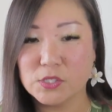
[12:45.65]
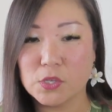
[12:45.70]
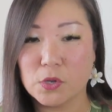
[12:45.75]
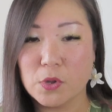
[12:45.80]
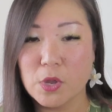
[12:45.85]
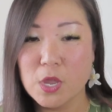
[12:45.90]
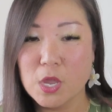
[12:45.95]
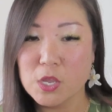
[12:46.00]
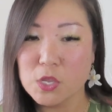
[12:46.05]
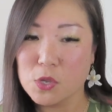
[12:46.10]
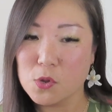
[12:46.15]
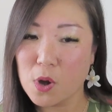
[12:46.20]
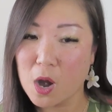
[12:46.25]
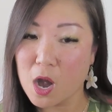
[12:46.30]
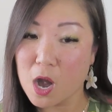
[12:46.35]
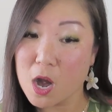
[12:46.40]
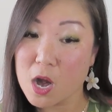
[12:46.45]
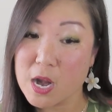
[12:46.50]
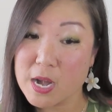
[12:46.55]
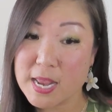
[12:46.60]
So you
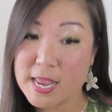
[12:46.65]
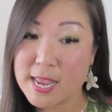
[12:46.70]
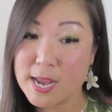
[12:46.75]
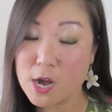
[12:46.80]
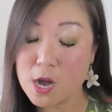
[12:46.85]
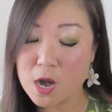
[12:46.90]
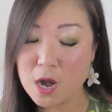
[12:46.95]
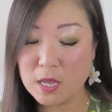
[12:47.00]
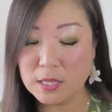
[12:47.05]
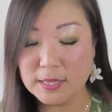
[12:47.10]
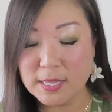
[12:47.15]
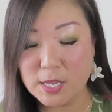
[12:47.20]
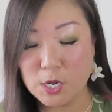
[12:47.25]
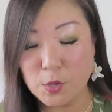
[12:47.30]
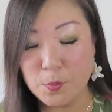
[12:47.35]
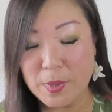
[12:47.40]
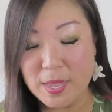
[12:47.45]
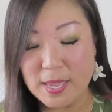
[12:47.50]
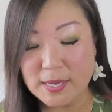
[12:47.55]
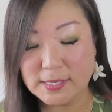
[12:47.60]
are going to hear a
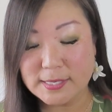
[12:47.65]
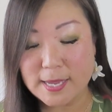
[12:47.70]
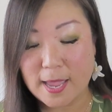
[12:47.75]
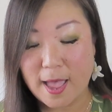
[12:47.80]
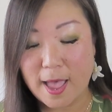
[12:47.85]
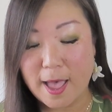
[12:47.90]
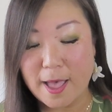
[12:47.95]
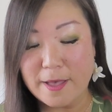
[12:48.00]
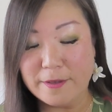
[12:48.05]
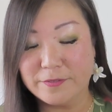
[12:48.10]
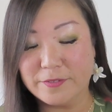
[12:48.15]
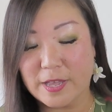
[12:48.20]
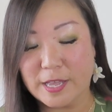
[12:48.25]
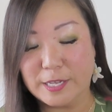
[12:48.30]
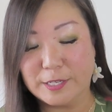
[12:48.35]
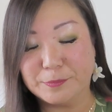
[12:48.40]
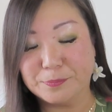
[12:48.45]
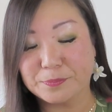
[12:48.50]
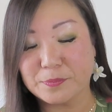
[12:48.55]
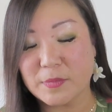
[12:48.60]
little bit of
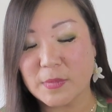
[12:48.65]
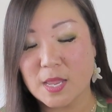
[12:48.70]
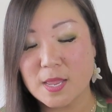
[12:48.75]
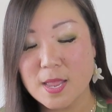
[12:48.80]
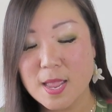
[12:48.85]
um,